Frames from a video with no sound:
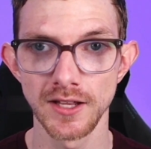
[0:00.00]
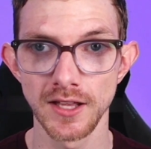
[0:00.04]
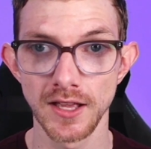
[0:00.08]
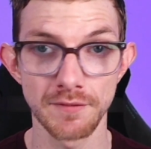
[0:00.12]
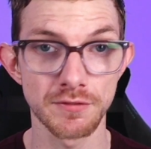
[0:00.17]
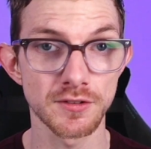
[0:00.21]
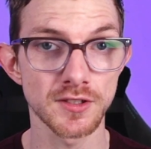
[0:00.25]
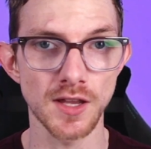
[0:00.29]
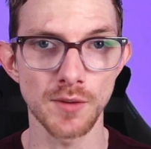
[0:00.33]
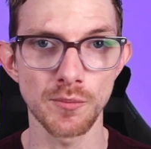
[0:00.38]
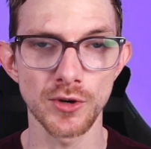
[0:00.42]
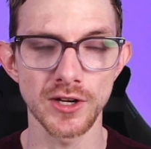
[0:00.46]

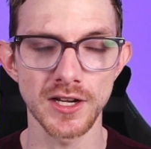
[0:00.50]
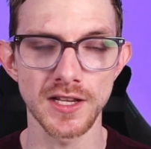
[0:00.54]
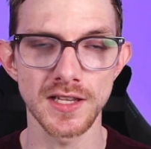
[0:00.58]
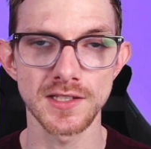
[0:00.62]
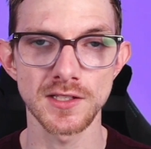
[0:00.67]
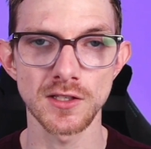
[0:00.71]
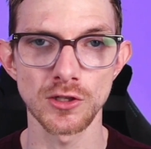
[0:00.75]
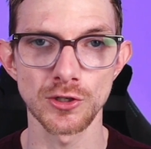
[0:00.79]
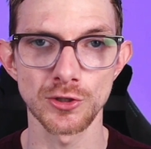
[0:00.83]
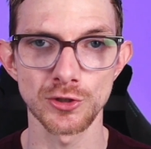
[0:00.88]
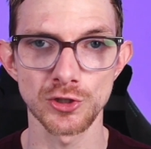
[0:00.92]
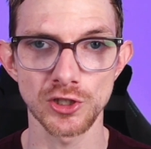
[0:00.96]
If someone
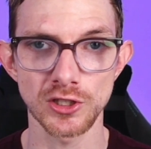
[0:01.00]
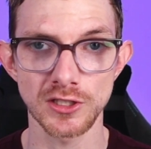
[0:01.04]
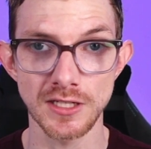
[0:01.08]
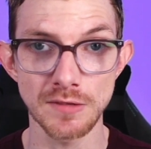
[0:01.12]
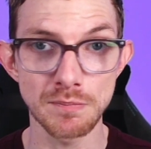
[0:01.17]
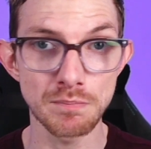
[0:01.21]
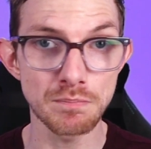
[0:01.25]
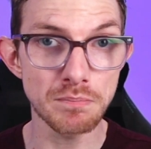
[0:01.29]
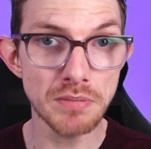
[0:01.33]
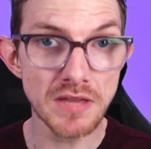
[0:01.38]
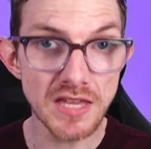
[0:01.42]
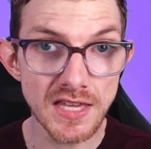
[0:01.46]
is allergic to
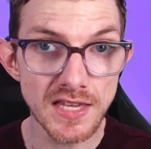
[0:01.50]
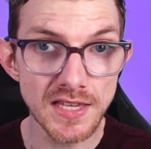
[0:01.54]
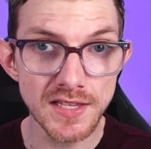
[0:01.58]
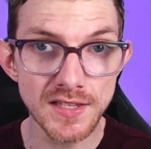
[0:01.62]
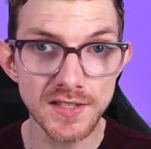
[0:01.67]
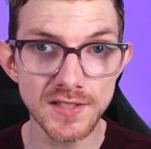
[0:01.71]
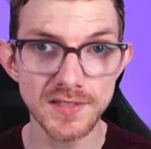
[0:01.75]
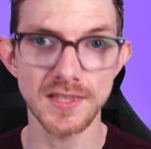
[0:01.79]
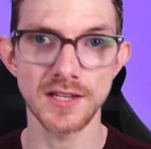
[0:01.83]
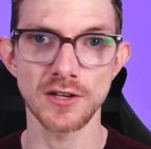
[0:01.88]
bees,